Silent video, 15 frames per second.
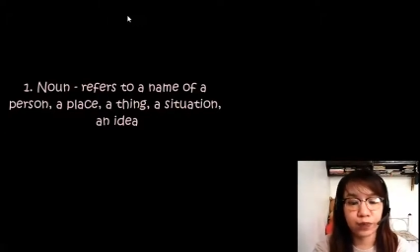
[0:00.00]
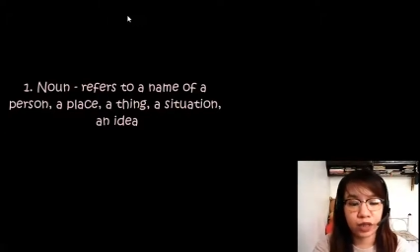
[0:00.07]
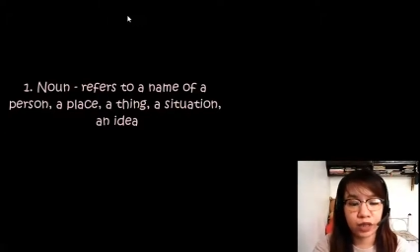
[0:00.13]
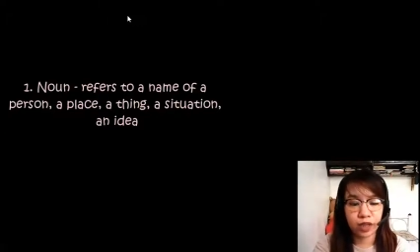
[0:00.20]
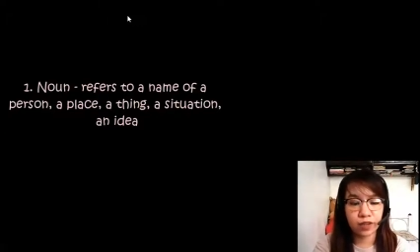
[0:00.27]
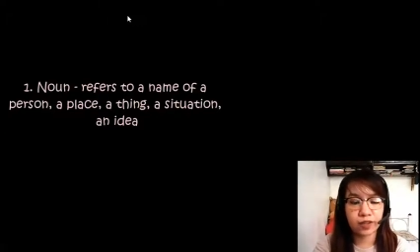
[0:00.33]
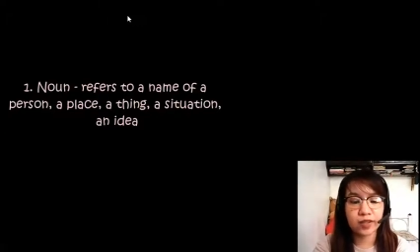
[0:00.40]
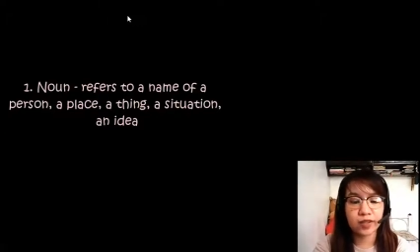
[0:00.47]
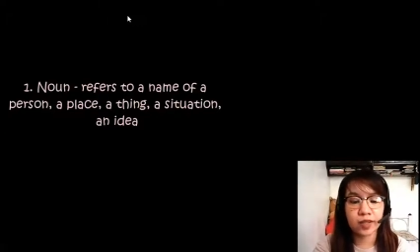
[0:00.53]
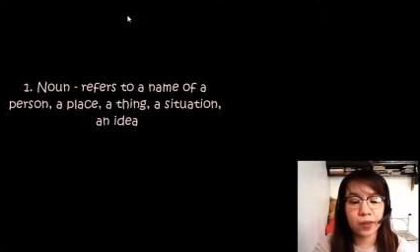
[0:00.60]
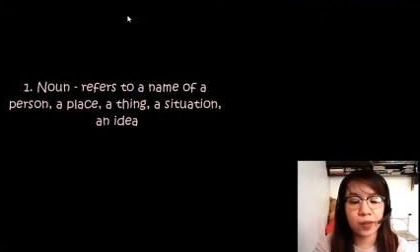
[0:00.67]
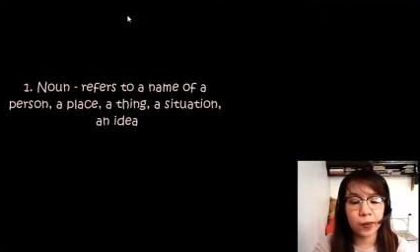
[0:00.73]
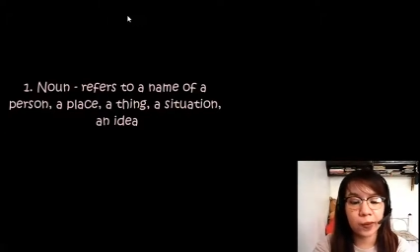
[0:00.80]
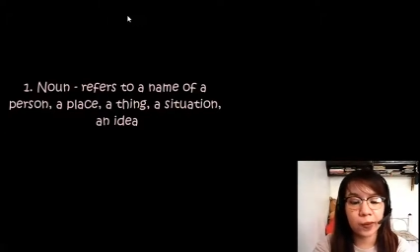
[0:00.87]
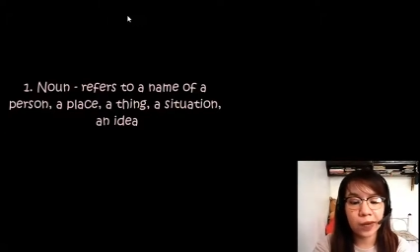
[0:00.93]
Okay,
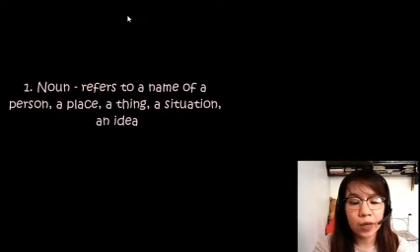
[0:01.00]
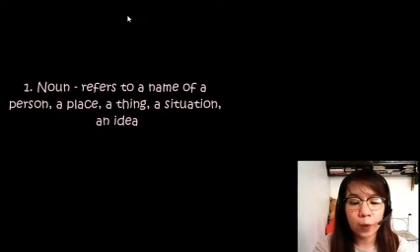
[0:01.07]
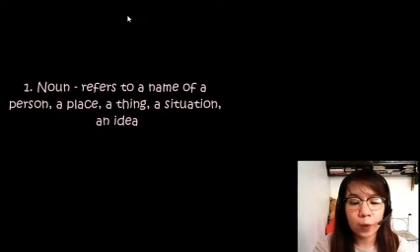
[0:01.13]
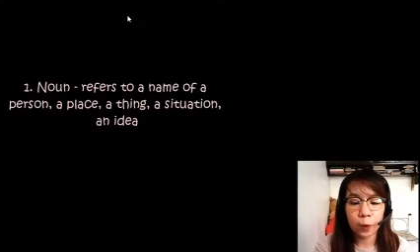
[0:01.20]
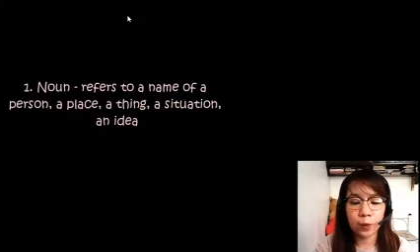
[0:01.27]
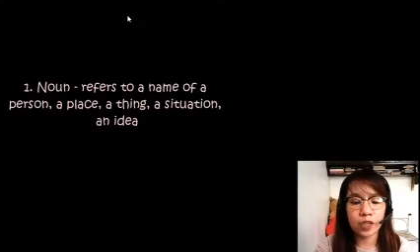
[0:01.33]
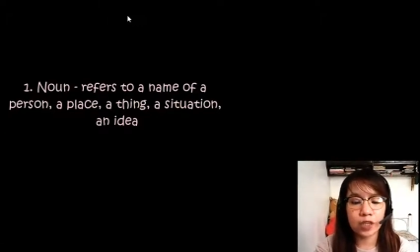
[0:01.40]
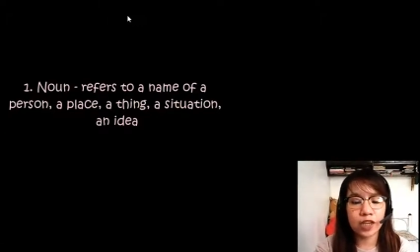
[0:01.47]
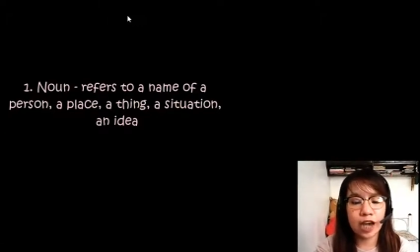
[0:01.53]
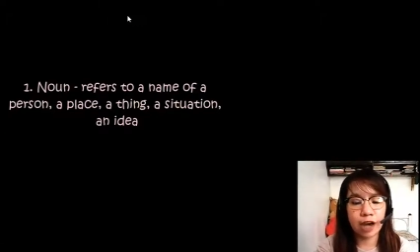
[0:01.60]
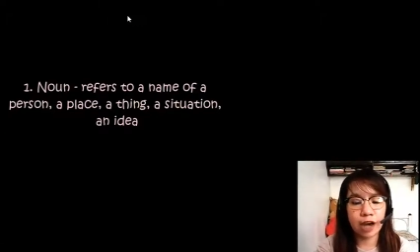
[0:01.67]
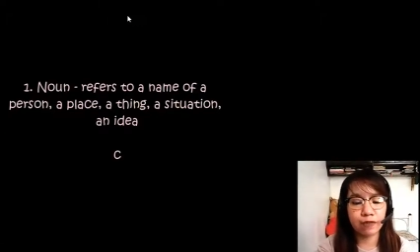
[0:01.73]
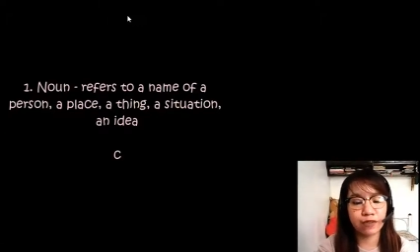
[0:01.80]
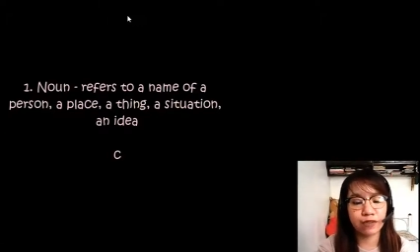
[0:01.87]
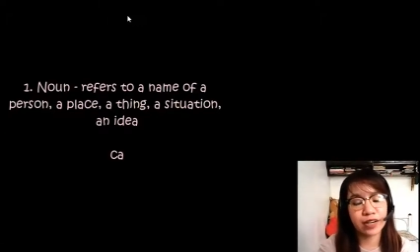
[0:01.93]
so we
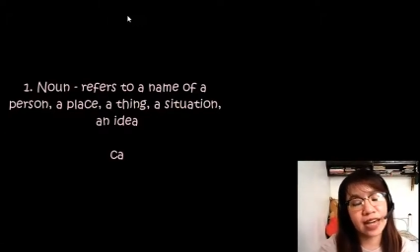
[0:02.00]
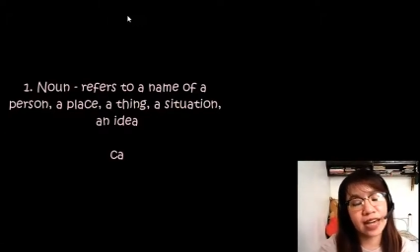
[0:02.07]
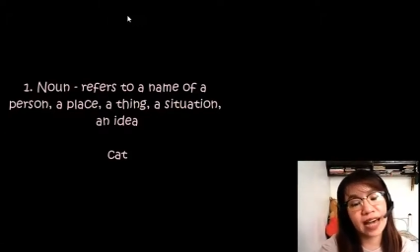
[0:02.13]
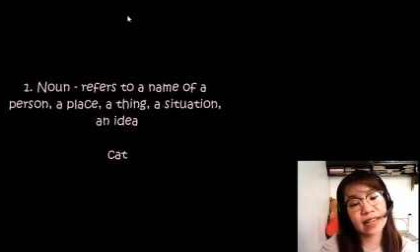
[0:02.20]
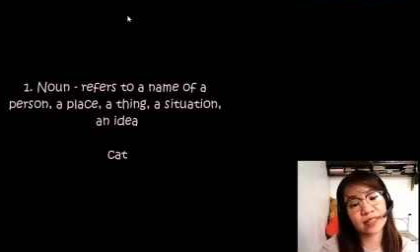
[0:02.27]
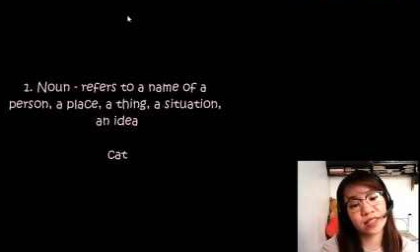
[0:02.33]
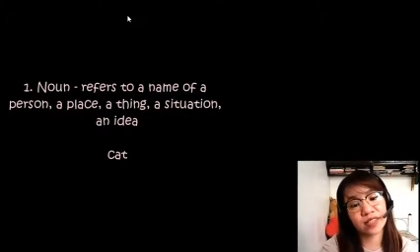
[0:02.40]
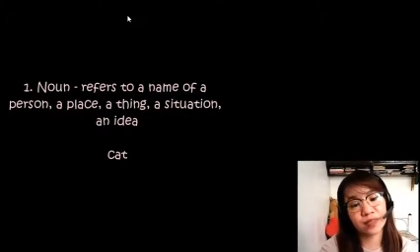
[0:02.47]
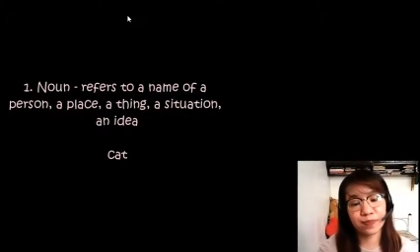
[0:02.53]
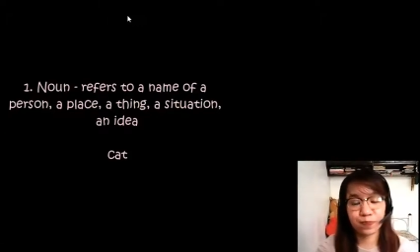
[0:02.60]
have cats,